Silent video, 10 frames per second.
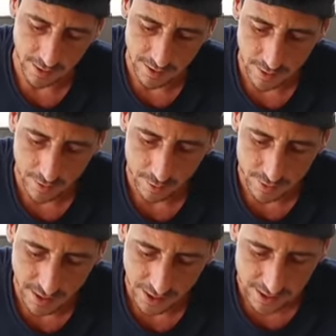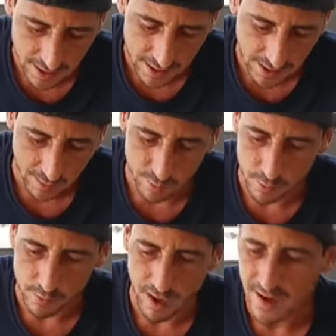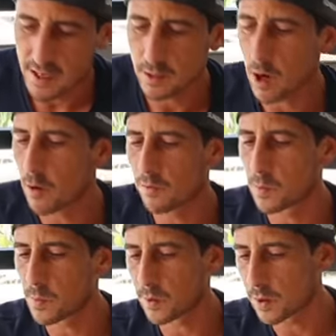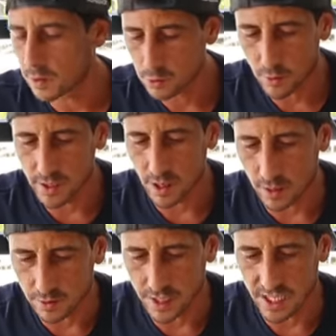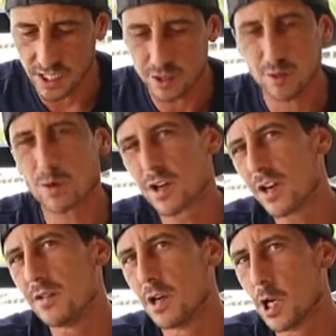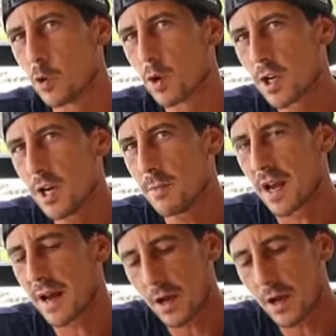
The $10 tickets kind of came through. I didn't go overboard on the $20 ticket, so we're good. We're good, man.